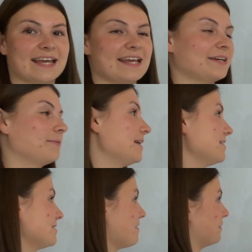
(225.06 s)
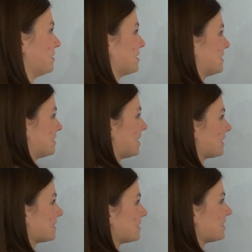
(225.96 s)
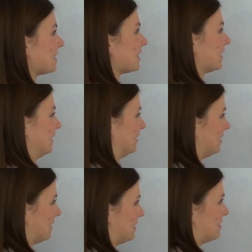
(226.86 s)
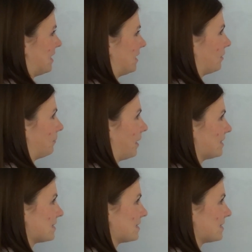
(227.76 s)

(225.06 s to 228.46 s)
take away 7. 16 take away